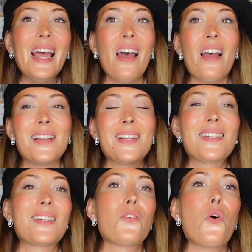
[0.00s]
It's
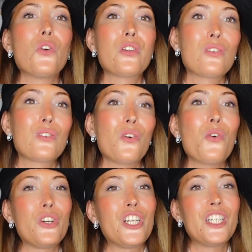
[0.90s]
so,
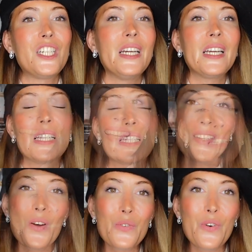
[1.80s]
so chic.
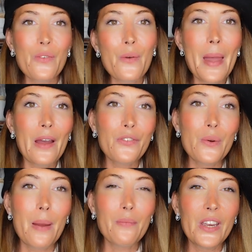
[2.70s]
So for the
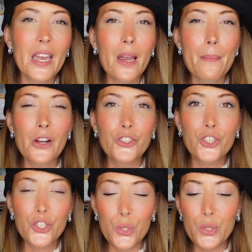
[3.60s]
perfume, I'm thinking
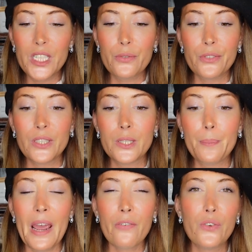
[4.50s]
about two different
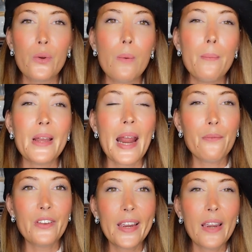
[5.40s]
perfumes, but
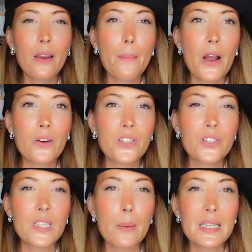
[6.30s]
I'm thinking about
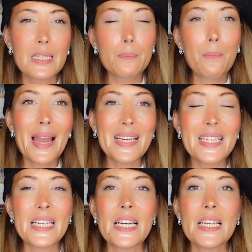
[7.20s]
some
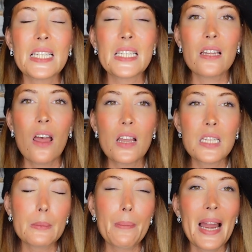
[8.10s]
spiciness,
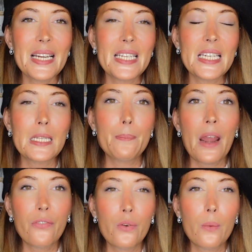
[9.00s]
spices
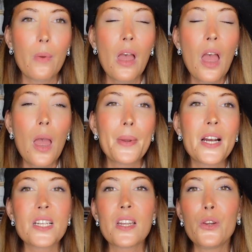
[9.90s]
perfume,
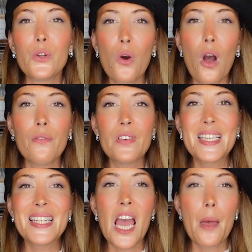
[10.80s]
because you know of
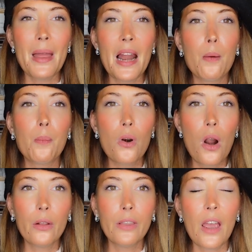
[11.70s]
this camel
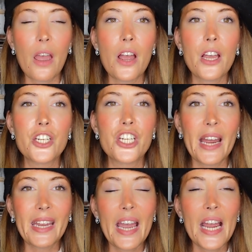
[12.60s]
brown
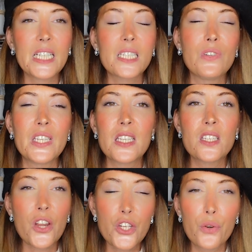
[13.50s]
jacket. This is
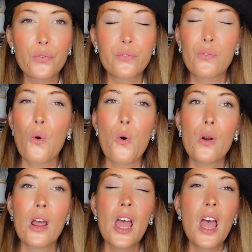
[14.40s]
such a fall